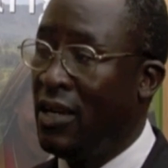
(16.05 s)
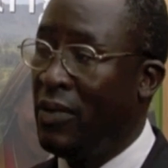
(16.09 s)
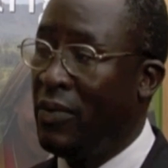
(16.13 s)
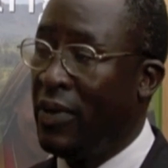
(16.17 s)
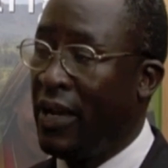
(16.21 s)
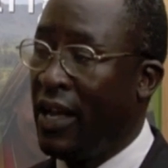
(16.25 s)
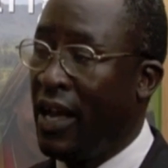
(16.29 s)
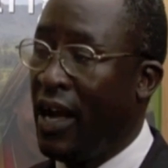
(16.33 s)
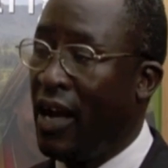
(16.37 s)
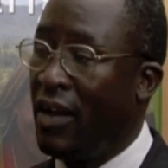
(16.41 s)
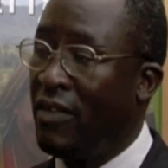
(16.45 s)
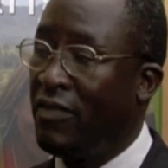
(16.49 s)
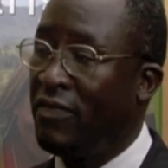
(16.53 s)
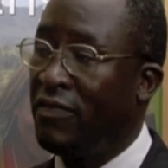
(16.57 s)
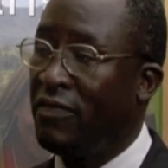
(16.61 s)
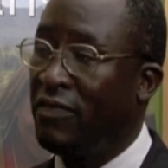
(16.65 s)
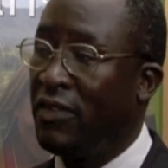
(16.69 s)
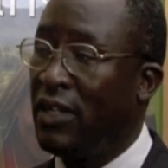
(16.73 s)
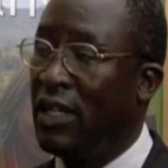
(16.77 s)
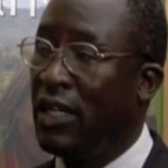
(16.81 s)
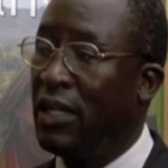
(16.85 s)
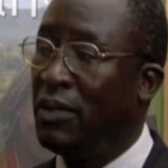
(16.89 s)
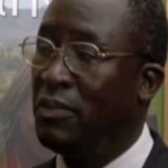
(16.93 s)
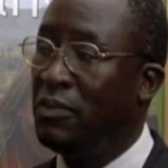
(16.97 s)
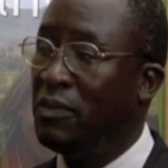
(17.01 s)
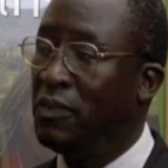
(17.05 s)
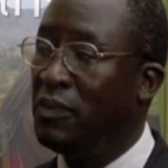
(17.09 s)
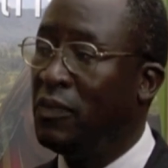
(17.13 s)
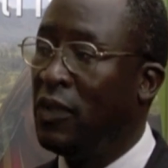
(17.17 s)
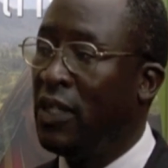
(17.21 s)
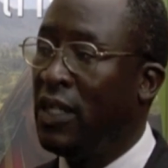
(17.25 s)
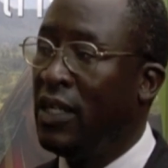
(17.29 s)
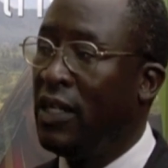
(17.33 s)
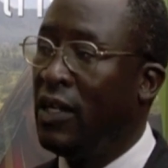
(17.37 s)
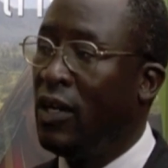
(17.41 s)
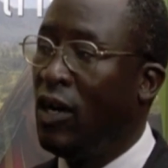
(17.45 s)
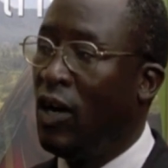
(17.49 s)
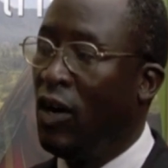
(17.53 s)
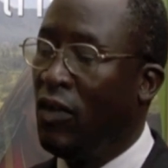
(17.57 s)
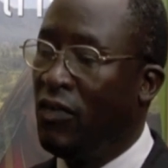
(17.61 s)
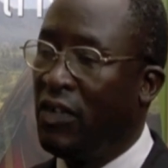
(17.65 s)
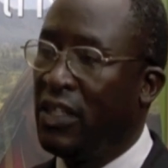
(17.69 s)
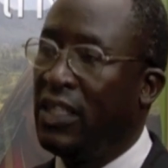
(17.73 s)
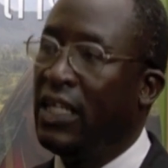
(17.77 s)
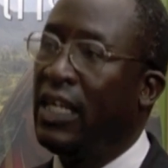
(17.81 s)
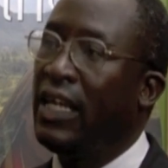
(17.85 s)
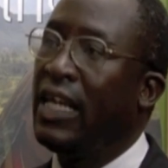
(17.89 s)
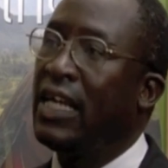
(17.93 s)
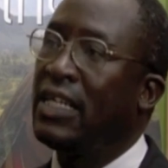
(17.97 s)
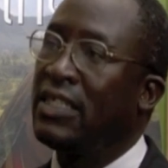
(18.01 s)
We have, um, over
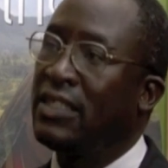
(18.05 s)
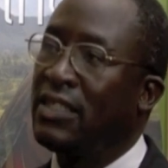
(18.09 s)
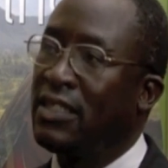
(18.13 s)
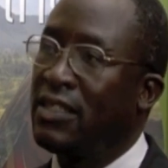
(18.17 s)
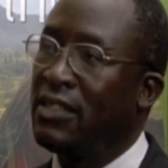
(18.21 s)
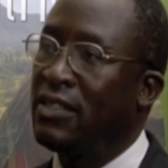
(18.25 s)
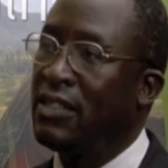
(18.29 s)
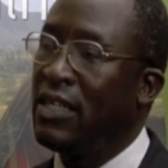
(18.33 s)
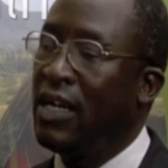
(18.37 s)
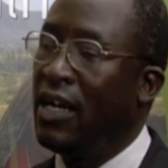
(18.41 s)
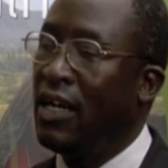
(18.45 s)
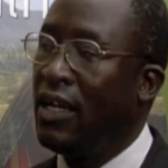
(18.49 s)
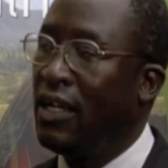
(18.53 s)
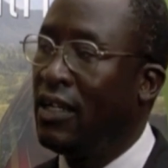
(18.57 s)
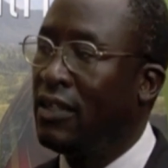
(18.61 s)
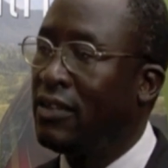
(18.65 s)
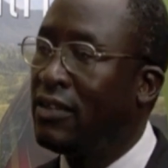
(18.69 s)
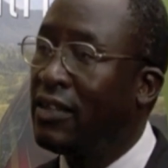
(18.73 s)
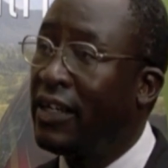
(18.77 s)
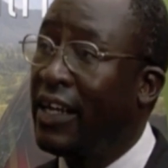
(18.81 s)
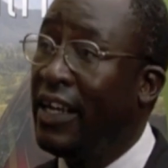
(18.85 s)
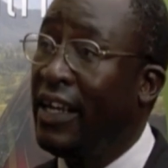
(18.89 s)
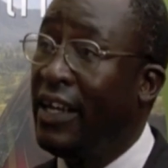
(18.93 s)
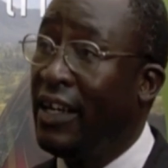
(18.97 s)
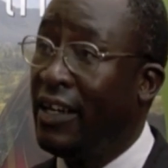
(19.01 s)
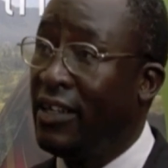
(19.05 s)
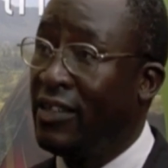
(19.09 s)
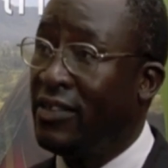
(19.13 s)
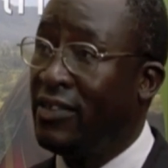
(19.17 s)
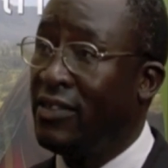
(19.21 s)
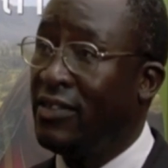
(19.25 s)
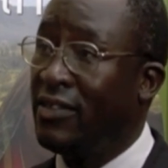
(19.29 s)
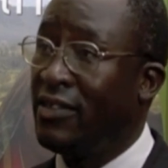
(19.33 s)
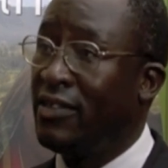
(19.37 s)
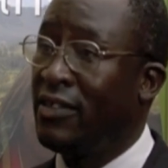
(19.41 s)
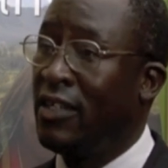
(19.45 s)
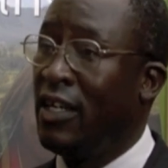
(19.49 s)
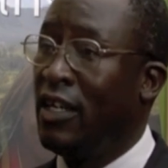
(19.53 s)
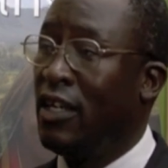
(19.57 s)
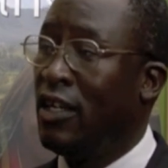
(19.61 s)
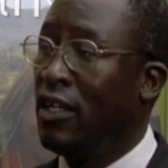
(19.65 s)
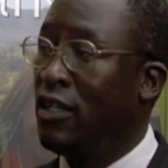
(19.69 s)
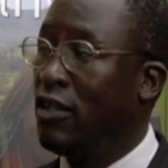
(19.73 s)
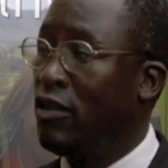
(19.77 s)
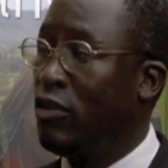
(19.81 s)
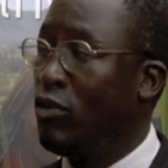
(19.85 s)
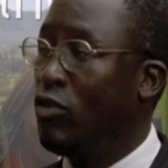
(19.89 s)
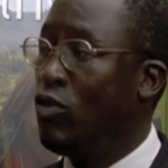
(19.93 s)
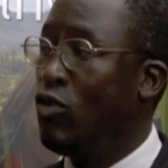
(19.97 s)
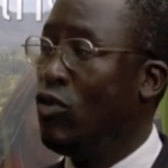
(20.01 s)
the last uh, three years,
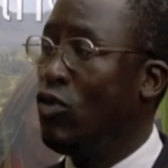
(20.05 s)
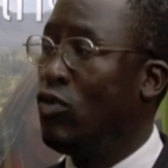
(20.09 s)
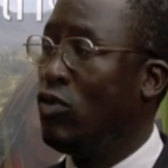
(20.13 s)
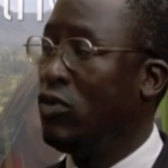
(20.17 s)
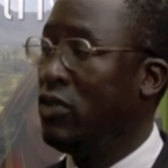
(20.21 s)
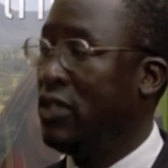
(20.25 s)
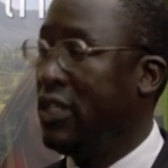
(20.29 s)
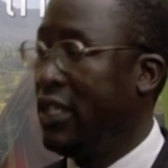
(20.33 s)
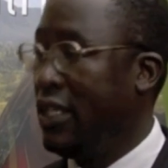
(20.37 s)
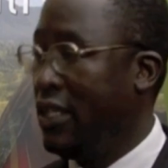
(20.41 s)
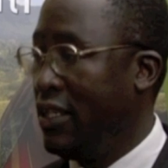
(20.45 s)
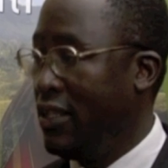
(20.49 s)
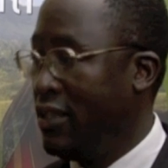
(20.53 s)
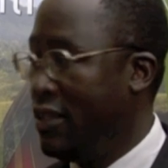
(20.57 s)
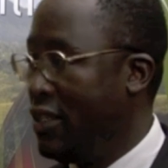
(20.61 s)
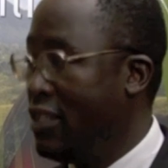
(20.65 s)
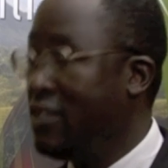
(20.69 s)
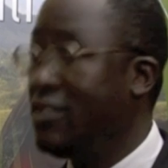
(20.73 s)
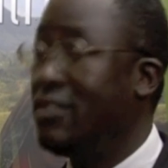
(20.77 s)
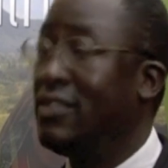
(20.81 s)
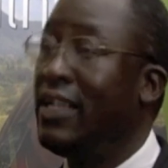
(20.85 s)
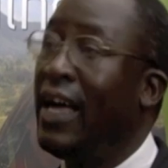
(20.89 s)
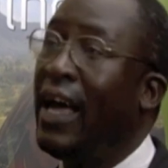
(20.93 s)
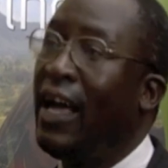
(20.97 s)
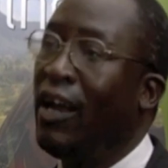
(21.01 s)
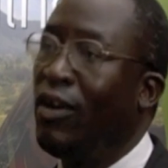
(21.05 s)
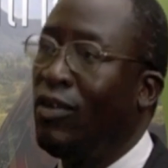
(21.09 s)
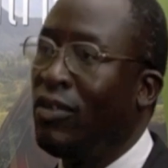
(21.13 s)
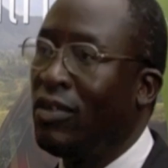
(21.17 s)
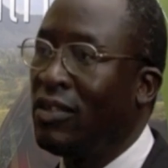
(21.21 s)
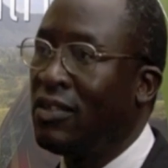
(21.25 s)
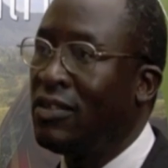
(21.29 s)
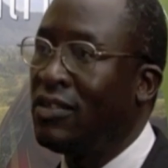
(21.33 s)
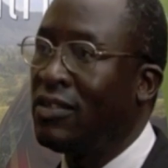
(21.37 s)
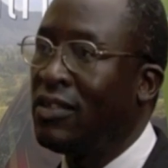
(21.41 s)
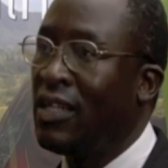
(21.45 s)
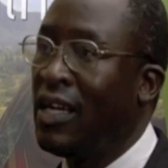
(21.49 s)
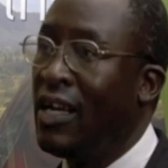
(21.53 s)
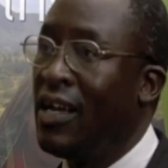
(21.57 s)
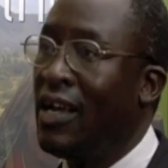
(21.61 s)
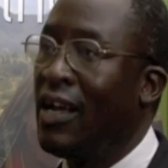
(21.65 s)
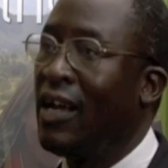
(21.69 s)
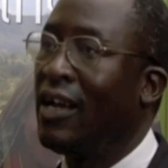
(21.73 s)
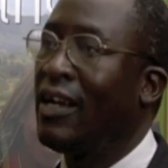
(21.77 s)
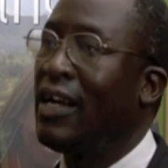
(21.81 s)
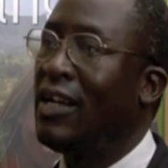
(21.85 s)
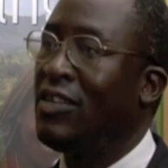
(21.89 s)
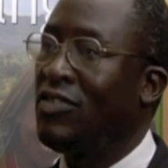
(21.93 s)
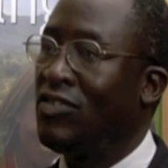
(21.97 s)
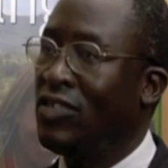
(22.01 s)
through the, these dialogues,
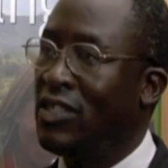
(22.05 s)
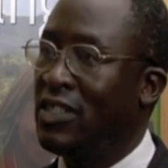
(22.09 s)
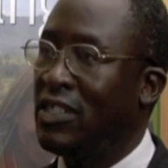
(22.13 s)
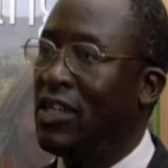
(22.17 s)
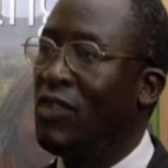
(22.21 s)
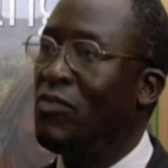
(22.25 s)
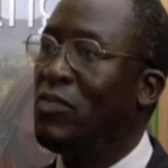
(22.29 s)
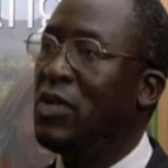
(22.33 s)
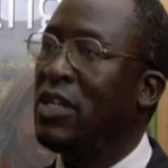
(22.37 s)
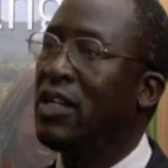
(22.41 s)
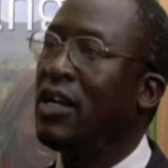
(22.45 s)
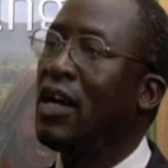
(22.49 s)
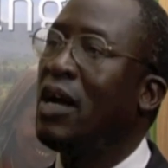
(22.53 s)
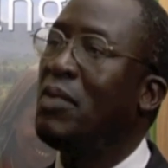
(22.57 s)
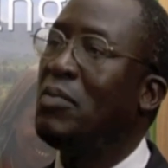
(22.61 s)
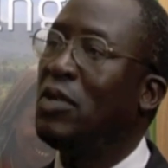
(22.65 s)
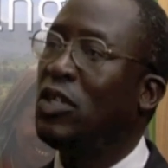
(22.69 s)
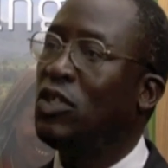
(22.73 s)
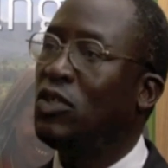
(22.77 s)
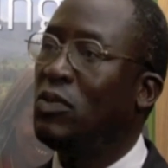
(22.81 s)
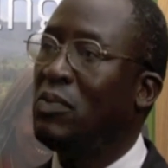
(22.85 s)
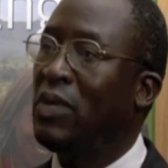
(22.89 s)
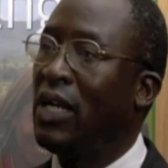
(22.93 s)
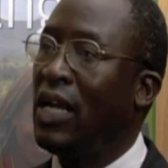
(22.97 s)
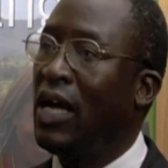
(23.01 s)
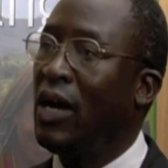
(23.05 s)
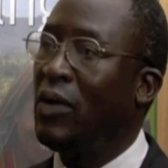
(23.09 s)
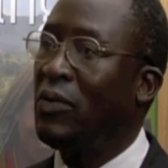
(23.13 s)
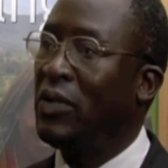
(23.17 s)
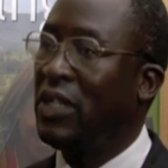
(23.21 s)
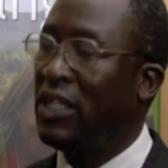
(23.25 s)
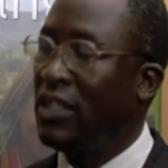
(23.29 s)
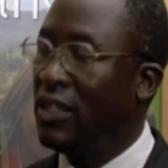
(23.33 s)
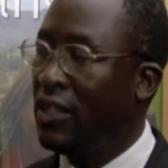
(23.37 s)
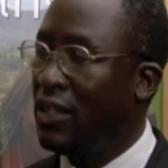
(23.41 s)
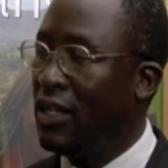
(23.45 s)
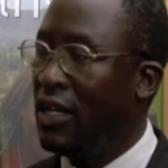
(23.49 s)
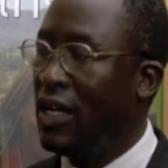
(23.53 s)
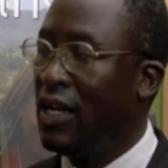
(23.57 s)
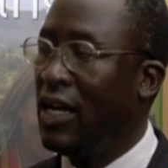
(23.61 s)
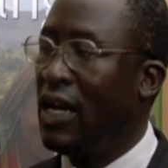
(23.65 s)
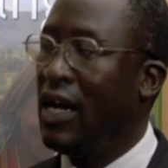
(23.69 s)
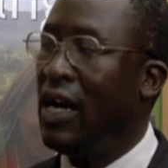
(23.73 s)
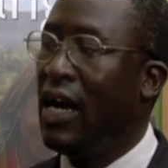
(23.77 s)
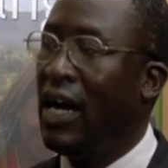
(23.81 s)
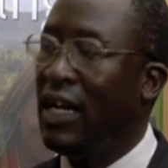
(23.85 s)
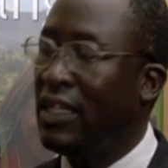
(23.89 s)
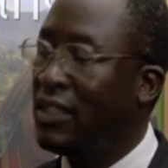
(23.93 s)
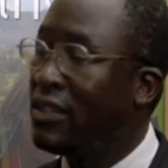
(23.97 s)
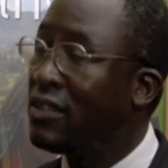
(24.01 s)
countries have been coming to Malawi
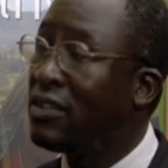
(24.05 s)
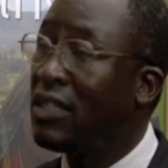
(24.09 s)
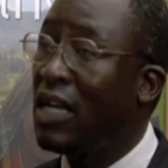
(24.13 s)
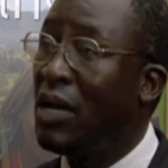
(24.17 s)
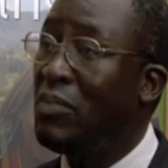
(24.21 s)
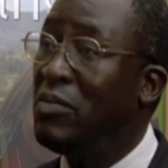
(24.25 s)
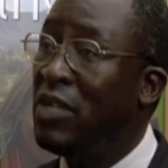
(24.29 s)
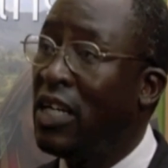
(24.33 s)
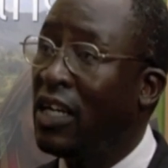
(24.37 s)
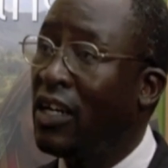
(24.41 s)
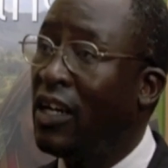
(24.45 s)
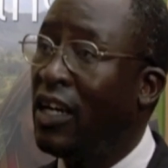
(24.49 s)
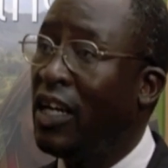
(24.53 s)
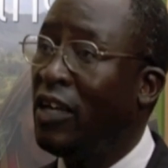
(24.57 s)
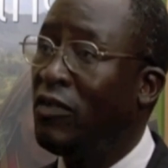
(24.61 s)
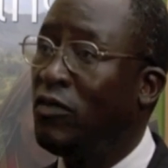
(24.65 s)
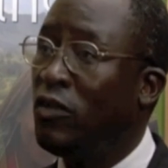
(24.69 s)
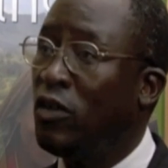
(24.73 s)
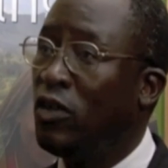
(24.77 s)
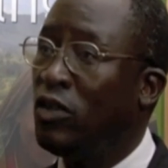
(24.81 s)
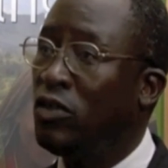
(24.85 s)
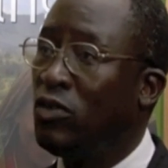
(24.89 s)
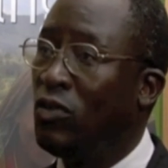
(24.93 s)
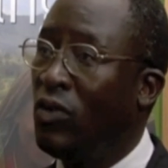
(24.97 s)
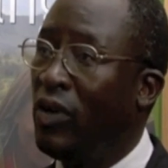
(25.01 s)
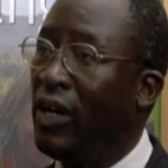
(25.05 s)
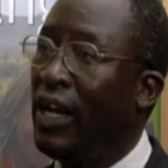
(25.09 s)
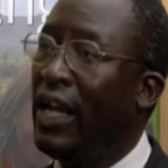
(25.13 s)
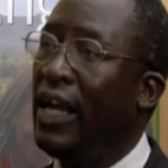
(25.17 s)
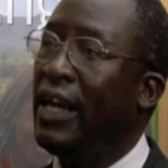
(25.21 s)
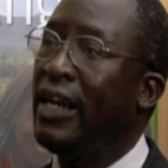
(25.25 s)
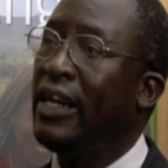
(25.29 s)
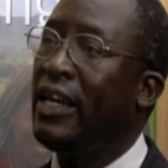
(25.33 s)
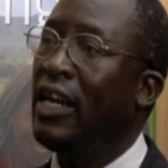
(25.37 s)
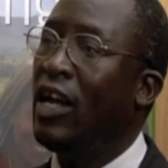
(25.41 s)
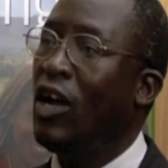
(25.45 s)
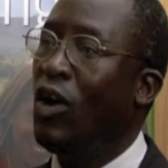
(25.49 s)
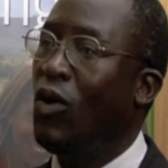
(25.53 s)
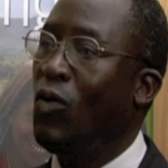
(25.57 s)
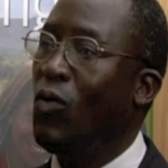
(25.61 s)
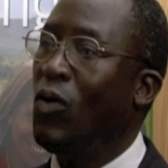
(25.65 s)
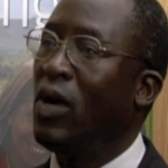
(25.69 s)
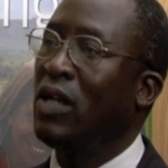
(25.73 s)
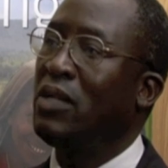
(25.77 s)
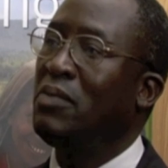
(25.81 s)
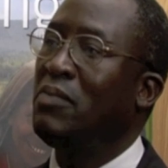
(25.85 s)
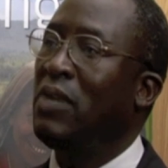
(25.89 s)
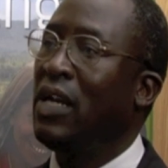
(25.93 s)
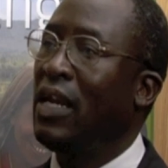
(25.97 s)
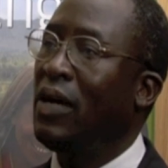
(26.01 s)
uh, at cabinet level to learn
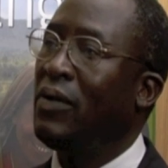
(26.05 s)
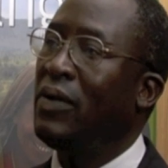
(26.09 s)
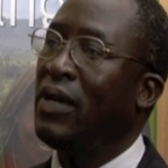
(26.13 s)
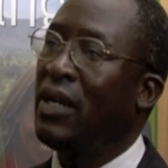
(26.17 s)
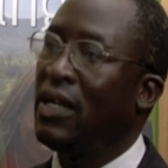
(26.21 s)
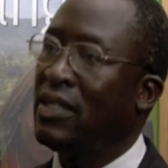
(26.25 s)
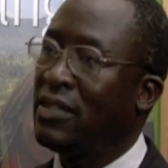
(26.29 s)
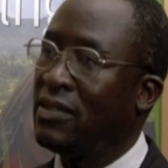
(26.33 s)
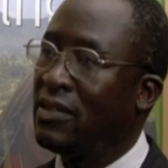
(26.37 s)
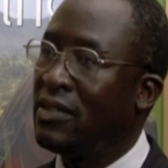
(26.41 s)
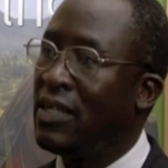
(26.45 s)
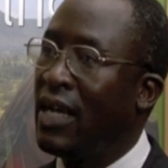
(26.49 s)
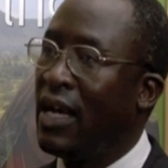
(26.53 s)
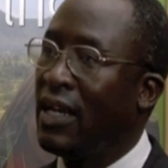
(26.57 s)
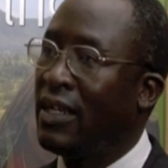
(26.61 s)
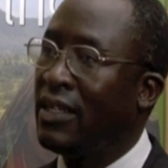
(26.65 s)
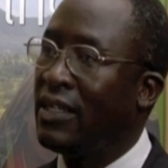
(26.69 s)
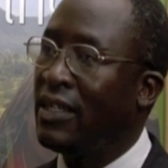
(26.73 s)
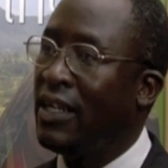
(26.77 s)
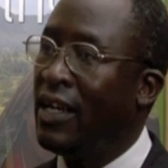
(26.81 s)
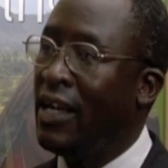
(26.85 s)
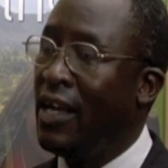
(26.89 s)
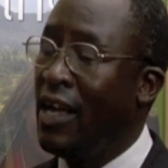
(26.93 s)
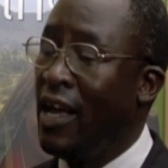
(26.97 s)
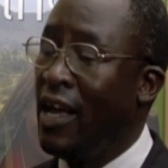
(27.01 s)
what Malawi has done.